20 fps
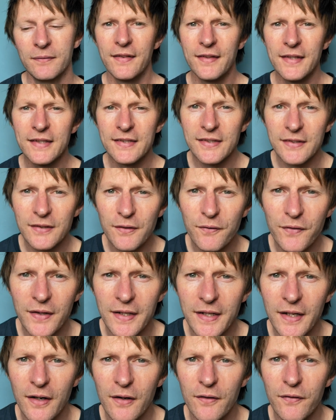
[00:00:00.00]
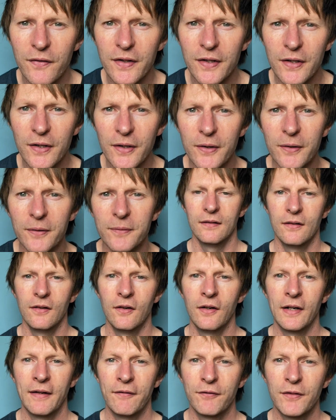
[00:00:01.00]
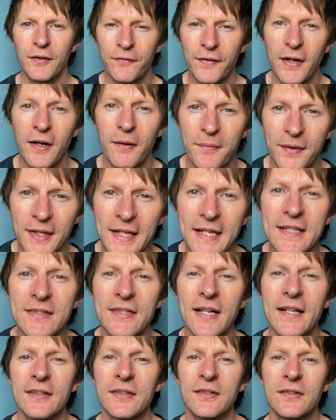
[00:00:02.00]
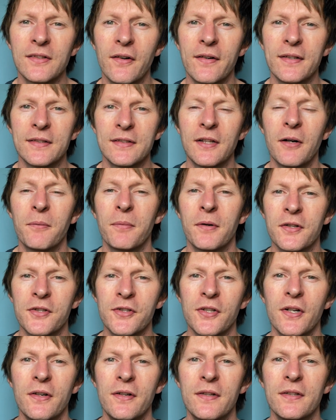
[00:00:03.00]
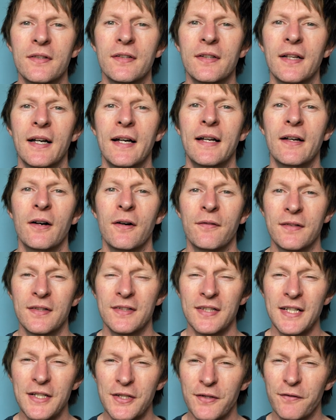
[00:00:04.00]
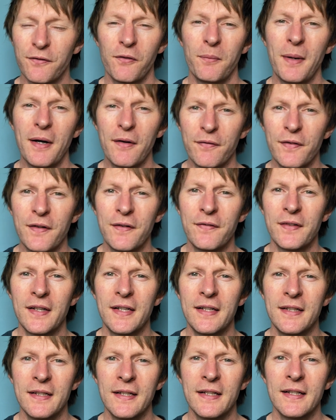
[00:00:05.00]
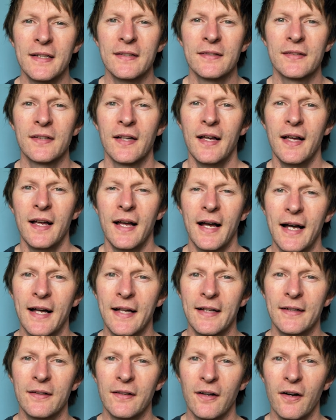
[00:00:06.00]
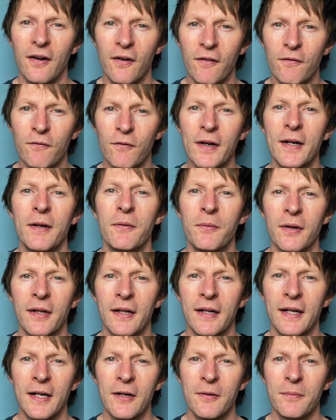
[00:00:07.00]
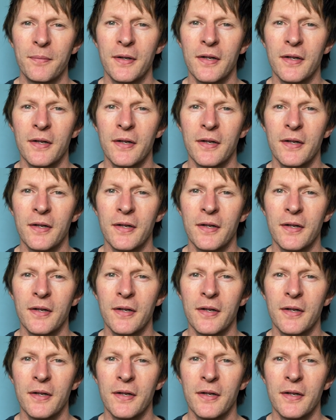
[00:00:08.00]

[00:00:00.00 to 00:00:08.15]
This is the video for you. I have developed these exercises that I'm going to show you today after teaching for about 15 years, and I really want to help